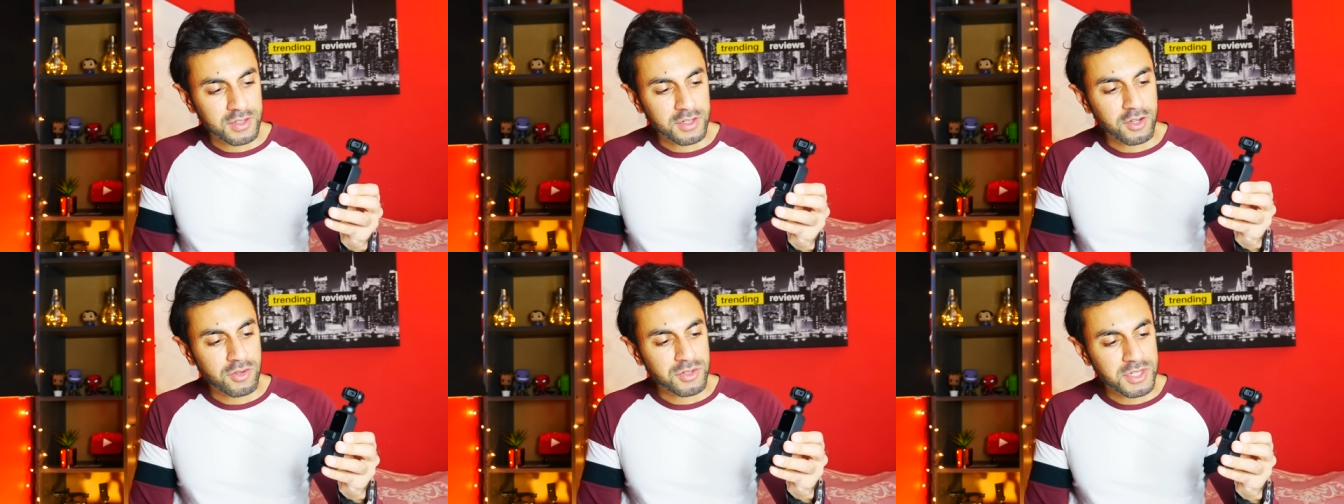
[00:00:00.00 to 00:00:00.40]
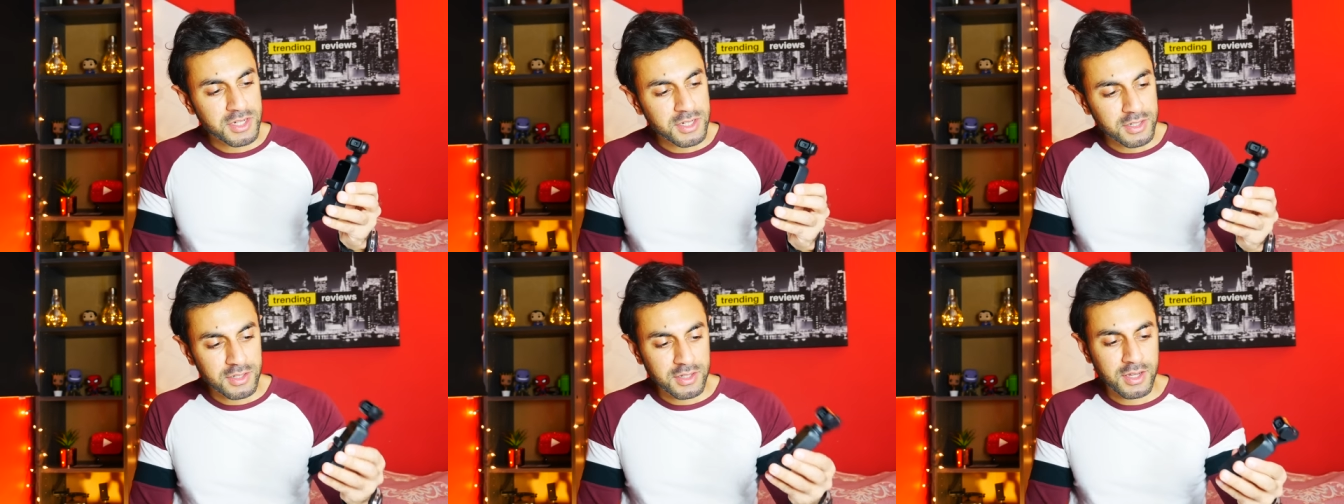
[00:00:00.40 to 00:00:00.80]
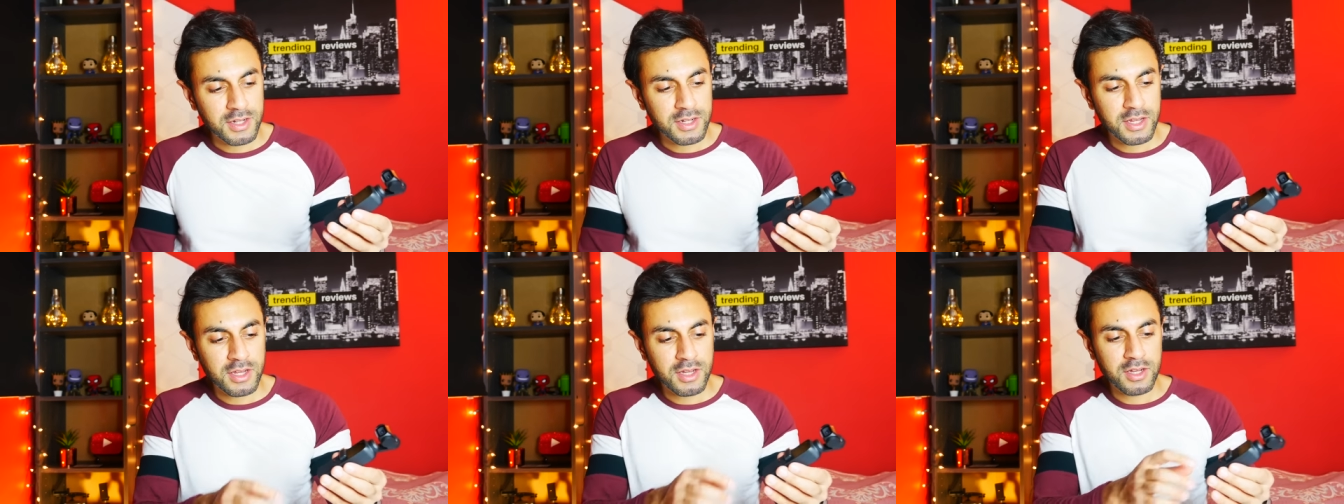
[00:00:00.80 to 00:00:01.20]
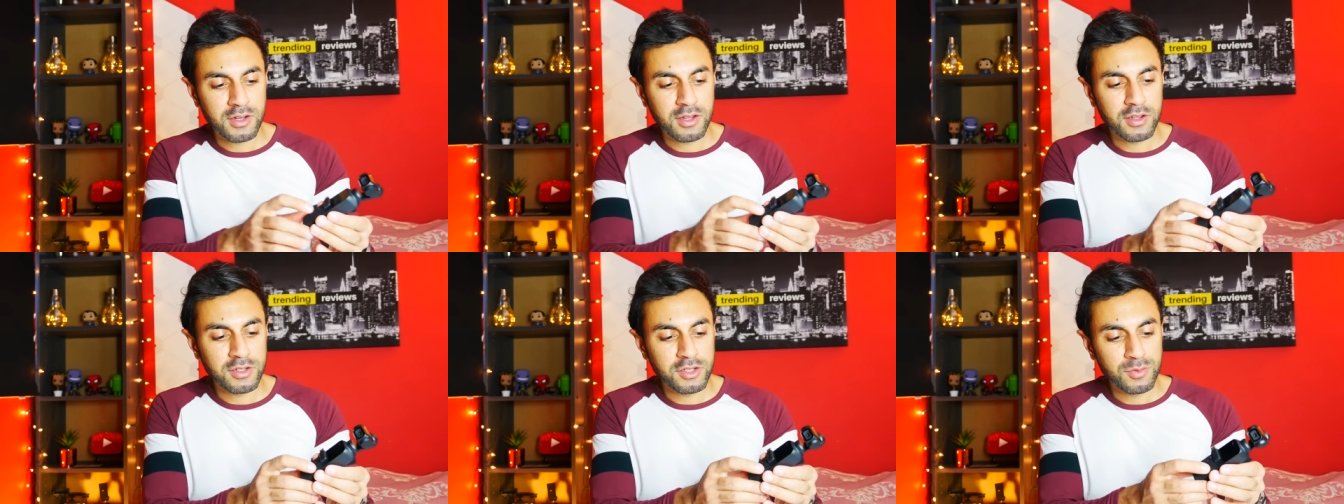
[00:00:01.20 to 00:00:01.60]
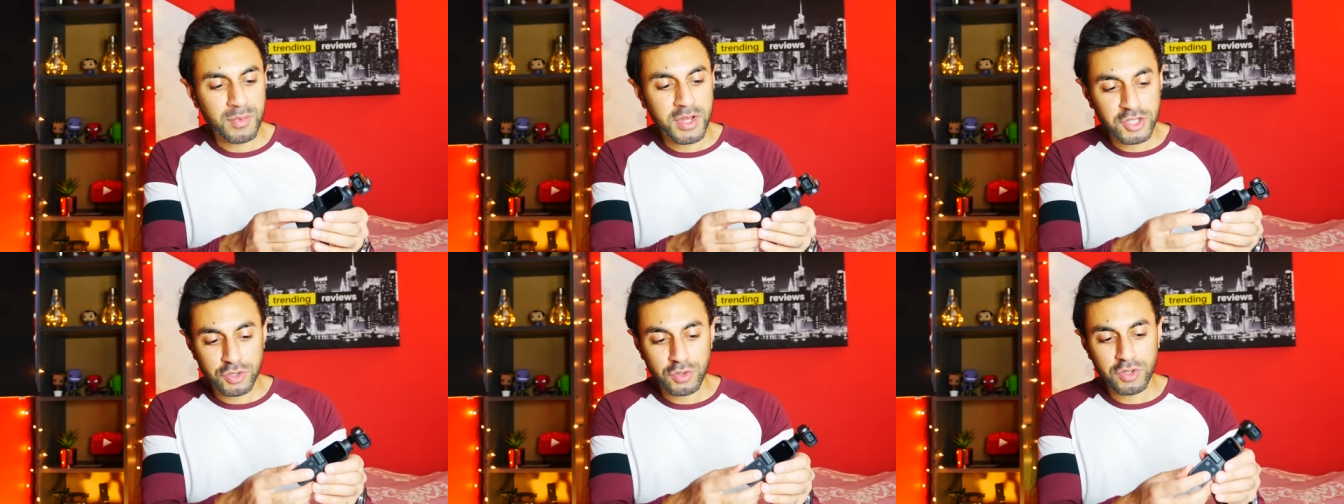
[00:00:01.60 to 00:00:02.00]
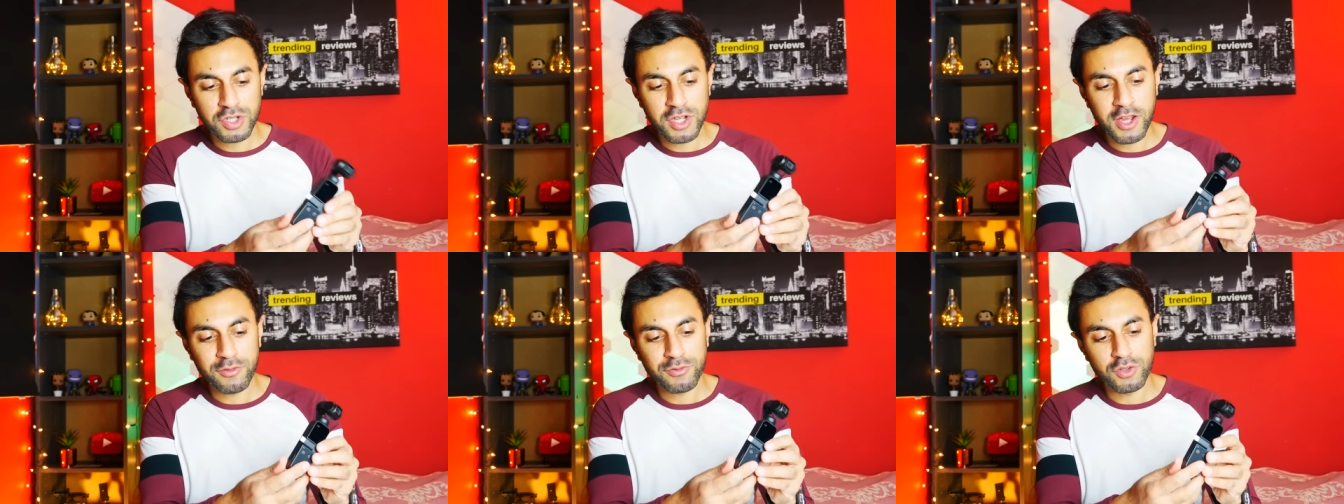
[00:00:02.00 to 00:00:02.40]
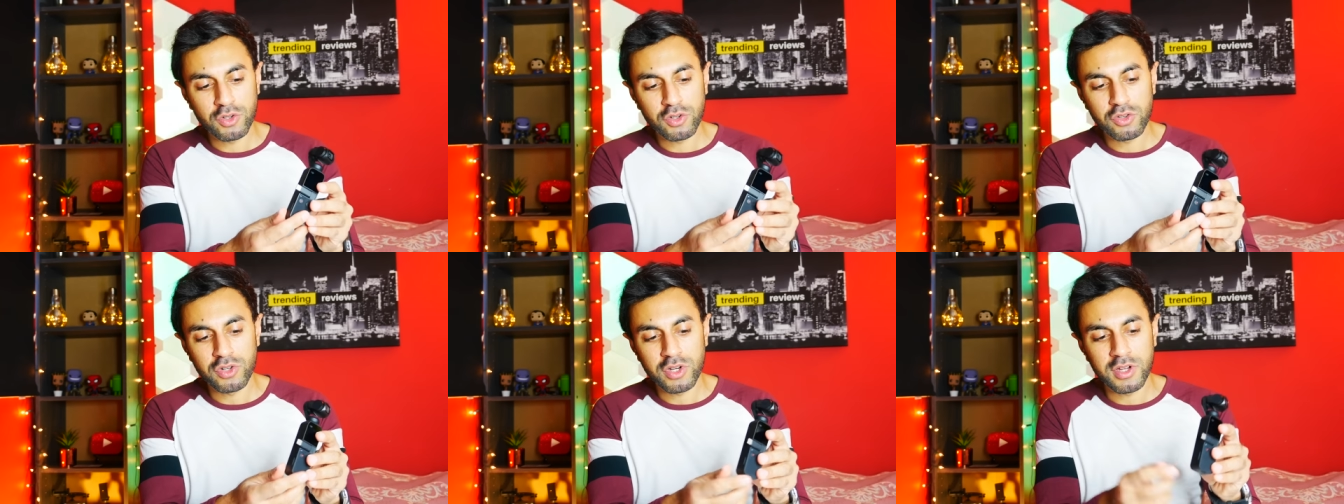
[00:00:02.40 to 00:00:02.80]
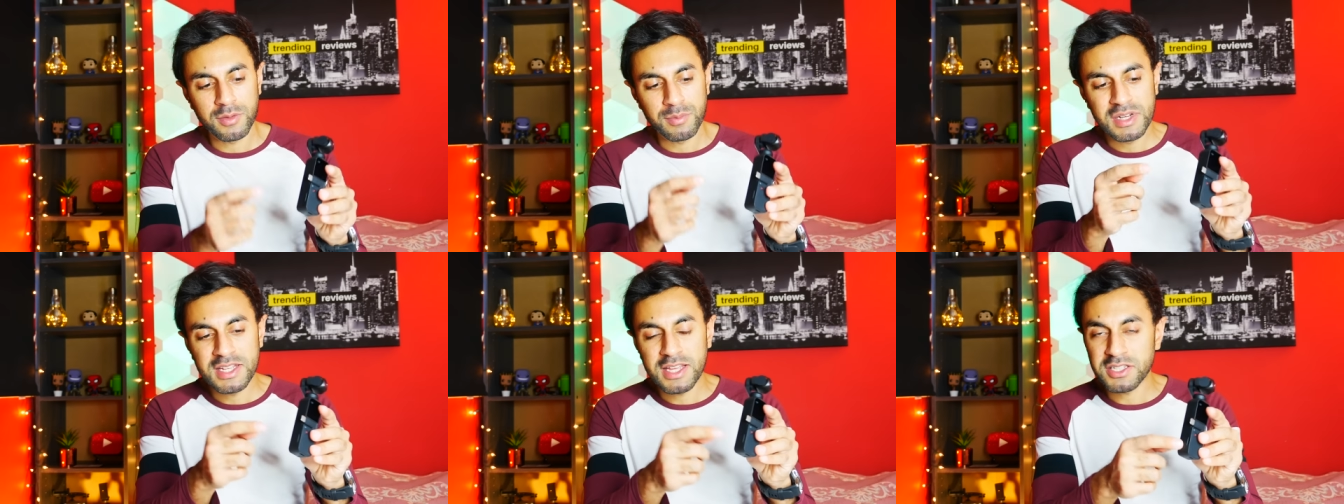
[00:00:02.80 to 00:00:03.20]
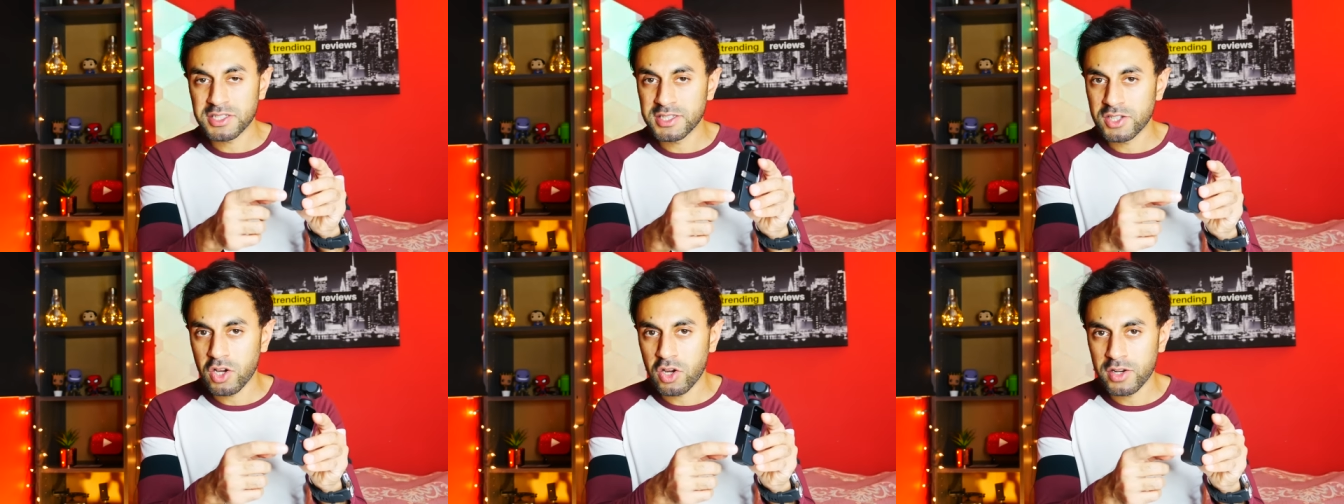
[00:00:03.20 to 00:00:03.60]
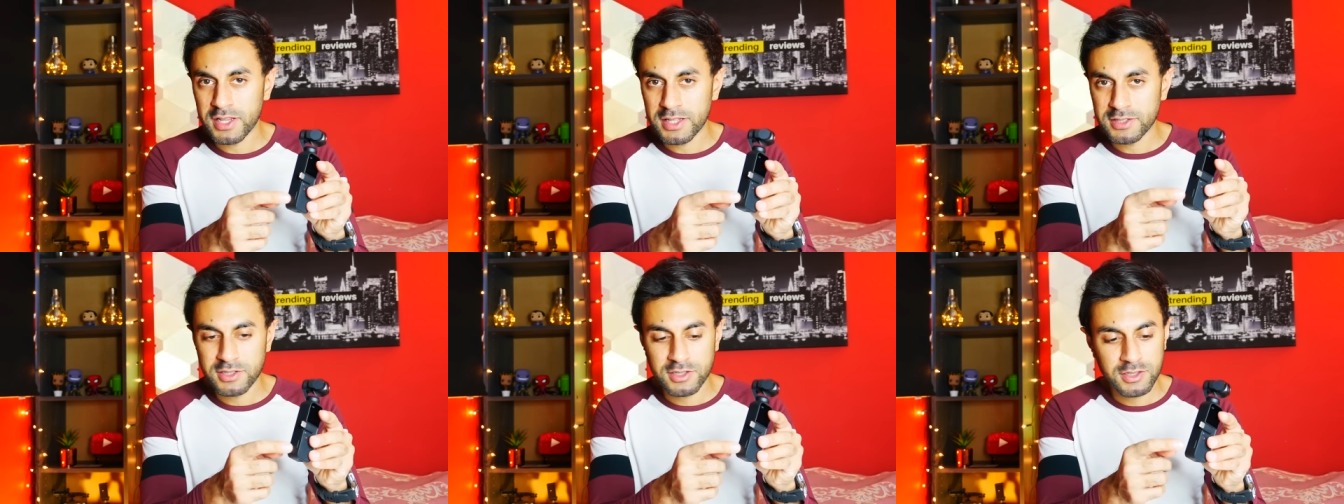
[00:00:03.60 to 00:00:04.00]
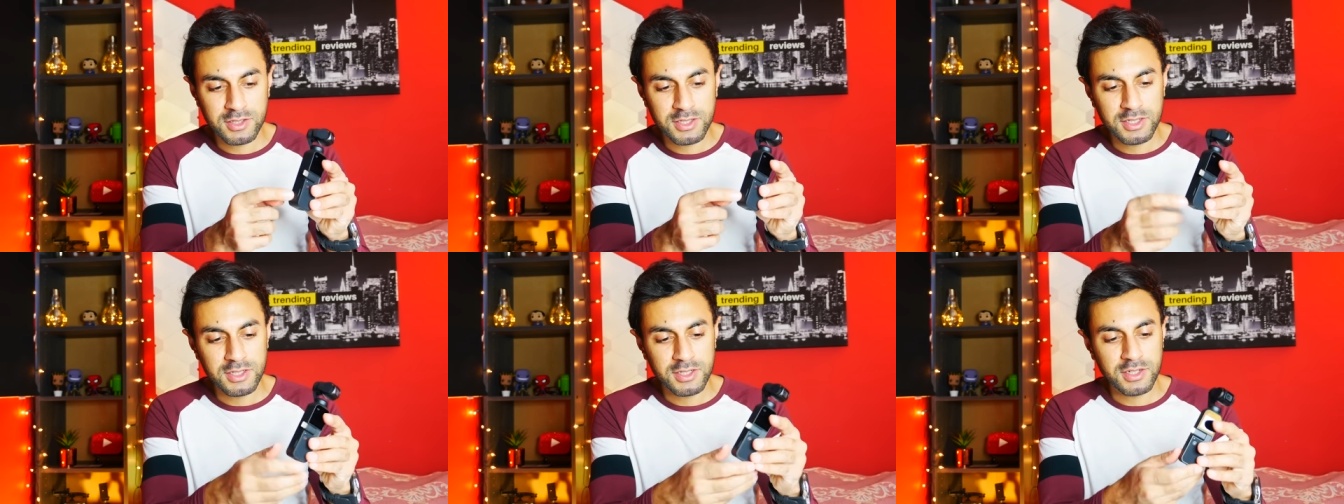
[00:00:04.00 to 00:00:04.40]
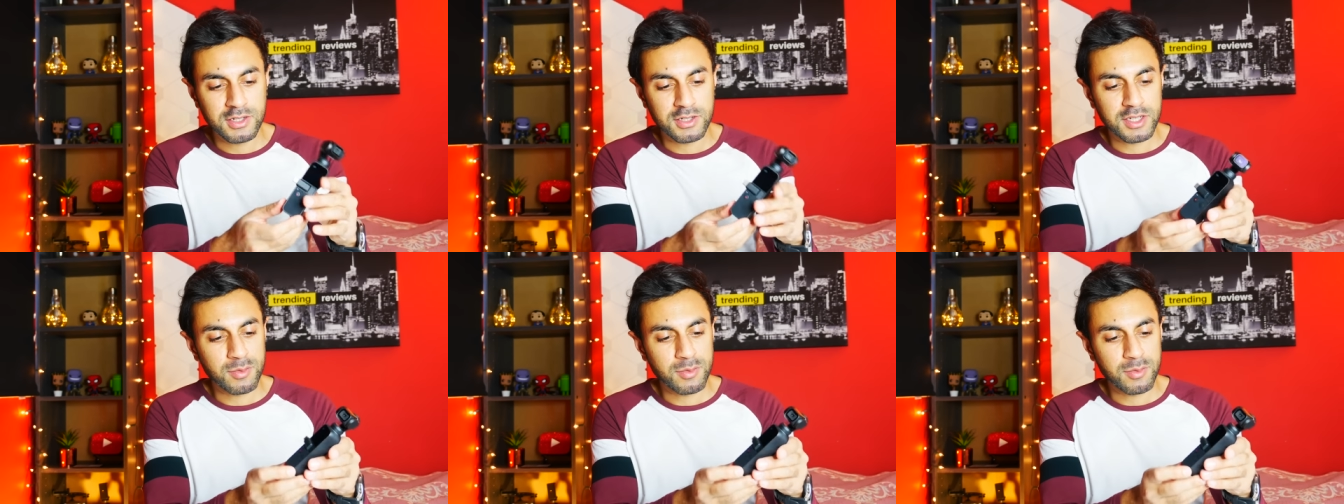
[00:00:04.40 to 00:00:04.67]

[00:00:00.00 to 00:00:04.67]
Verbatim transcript: It goes in and then you make sure you have your uh, mini SD card into the uh,